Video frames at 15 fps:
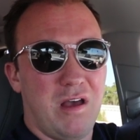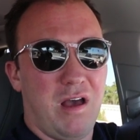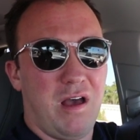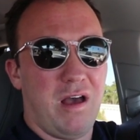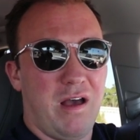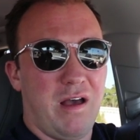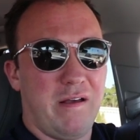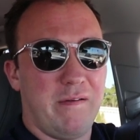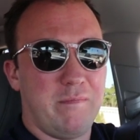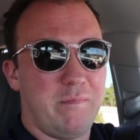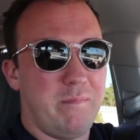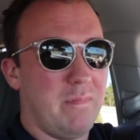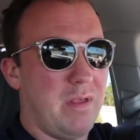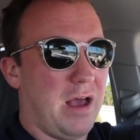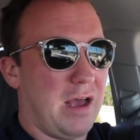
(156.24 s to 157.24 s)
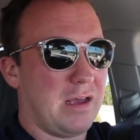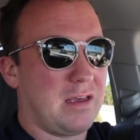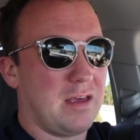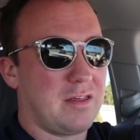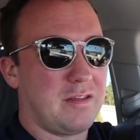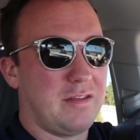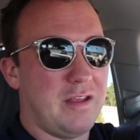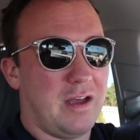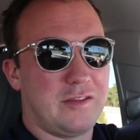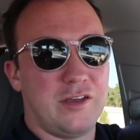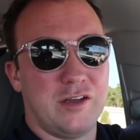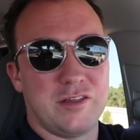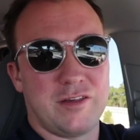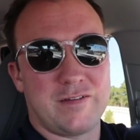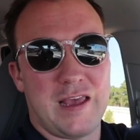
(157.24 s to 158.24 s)
uh, I guess not
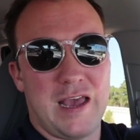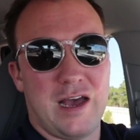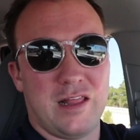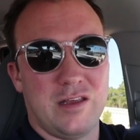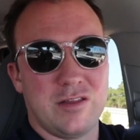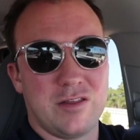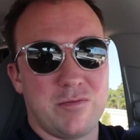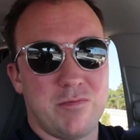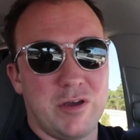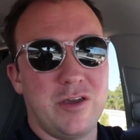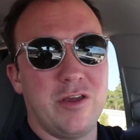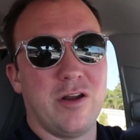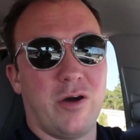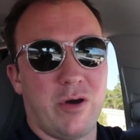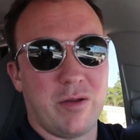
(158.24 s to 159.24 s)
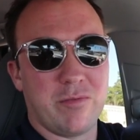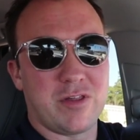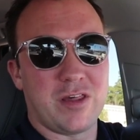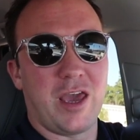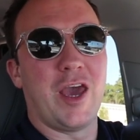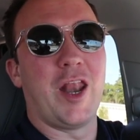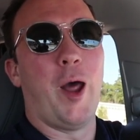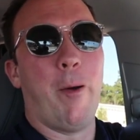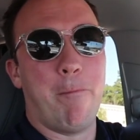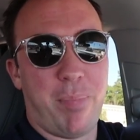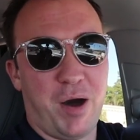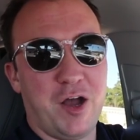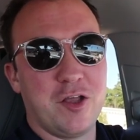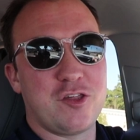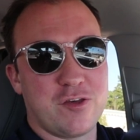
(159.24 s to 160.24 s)
tons of gallons, but you know what I'm saying, a
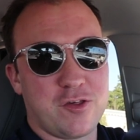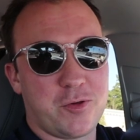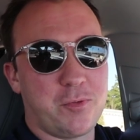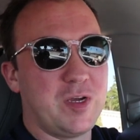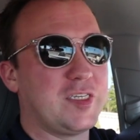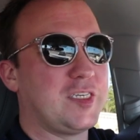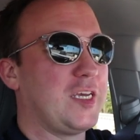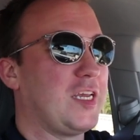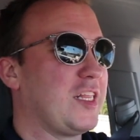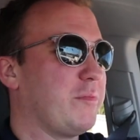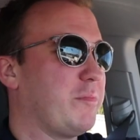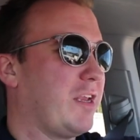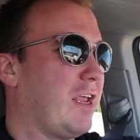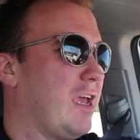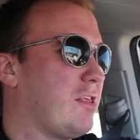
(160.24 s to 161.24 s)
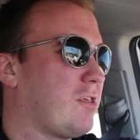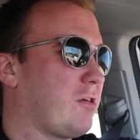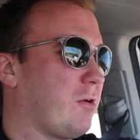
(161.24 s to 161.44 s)
bunch of sweet tea and lemonade.